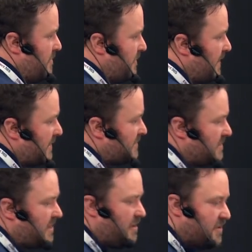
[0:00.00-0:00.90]
The next
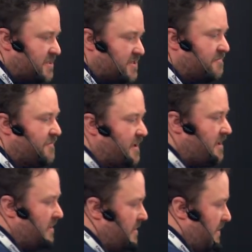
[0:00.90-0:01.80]
thing that I'll need to
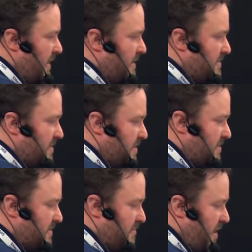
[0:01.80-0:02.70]
configure is
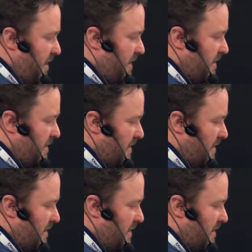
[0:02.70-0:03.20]
just my